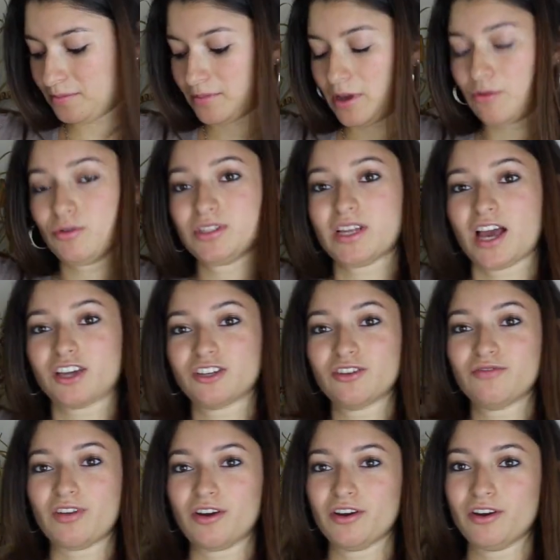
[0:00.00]
It was
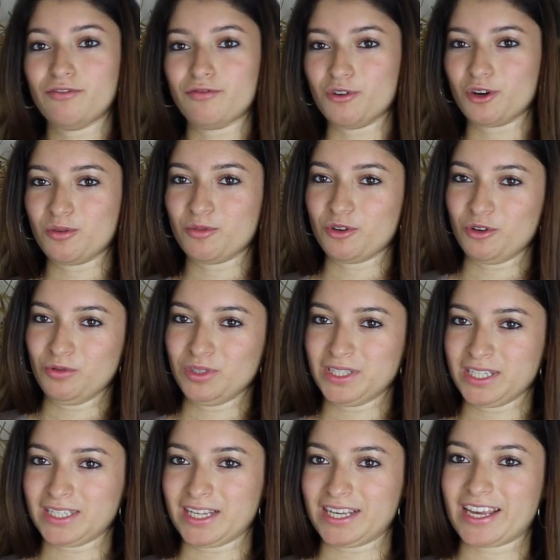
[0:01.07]
actually very affordable. You would
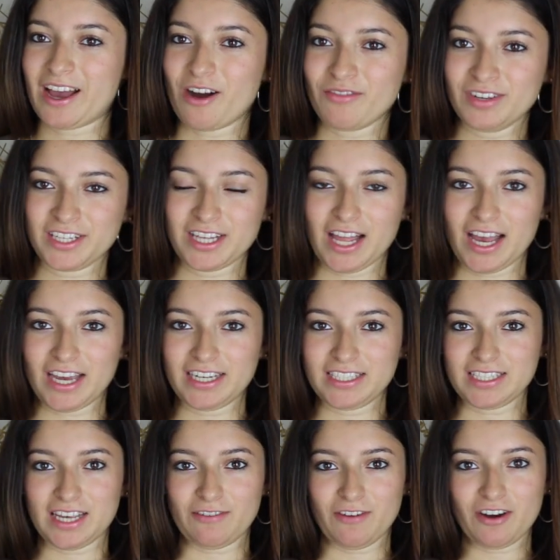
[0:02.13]
think like Calvin Klein
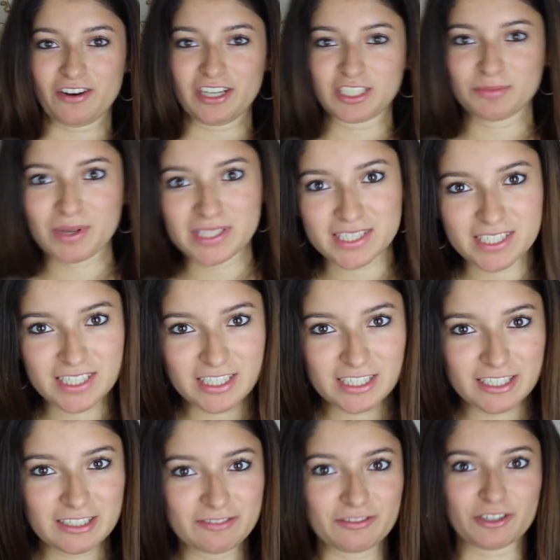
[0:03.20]
is like very
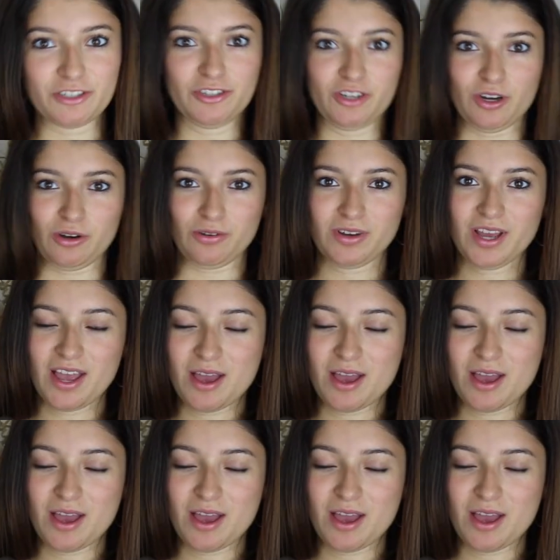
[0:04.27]
expensive, or you know,